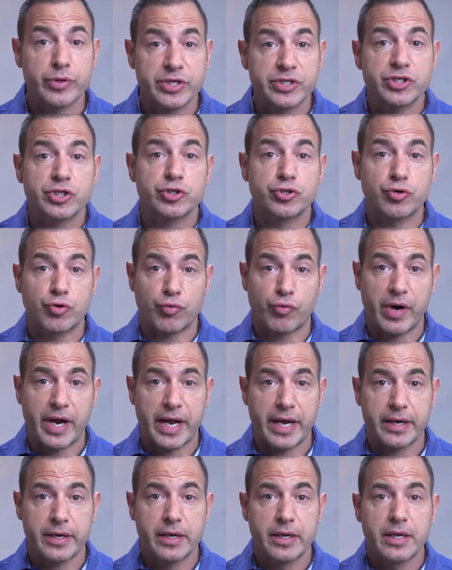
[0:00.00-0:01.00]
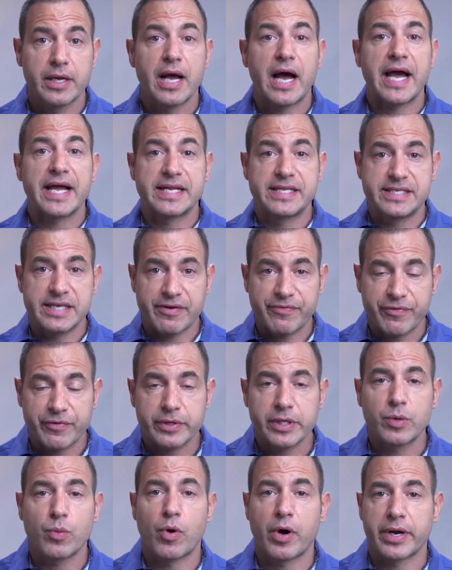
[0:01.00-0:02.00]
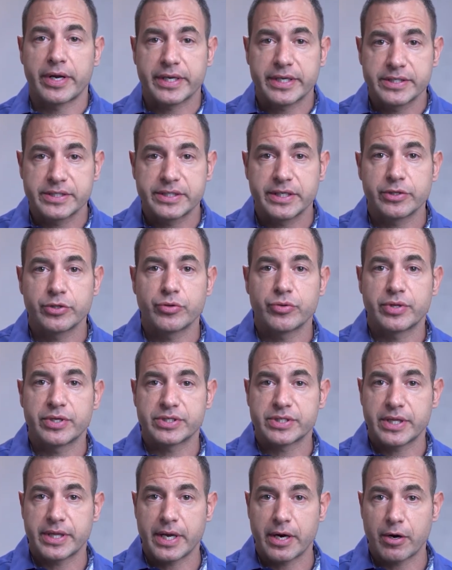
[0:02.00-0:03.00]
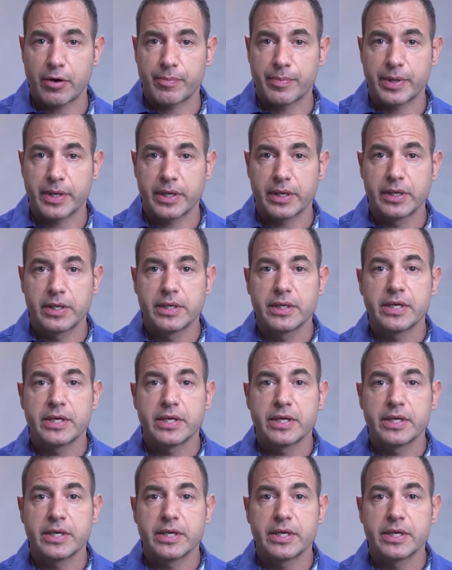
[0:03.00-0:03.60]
this is great, I definitely want to continue this therapy.